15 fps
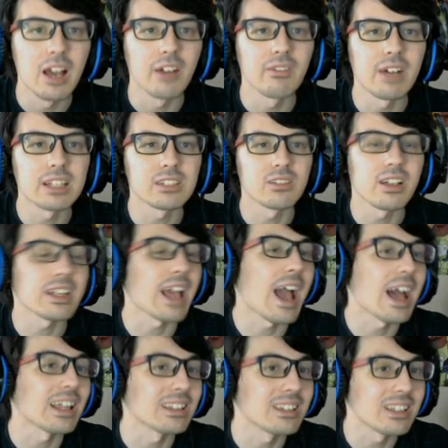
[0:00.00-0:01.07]
Let's look
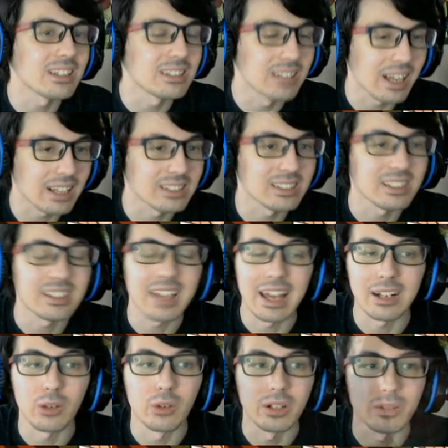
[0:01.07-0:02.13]
at the next
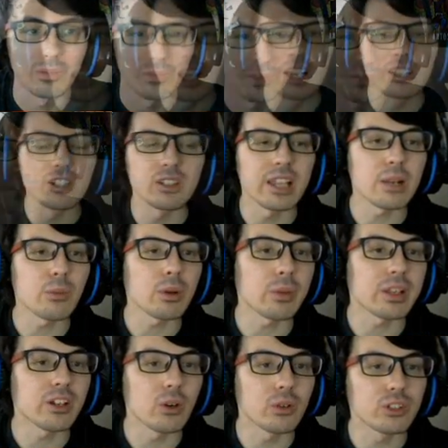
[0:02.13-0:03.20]
category. So then when
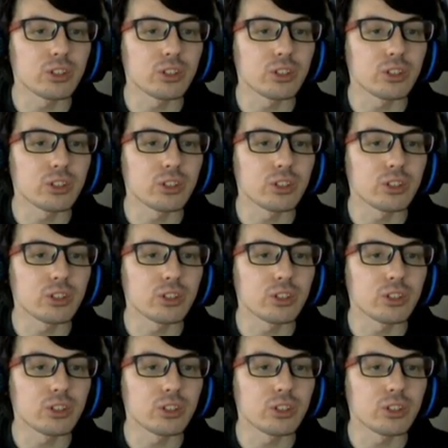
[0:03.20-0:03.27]
we go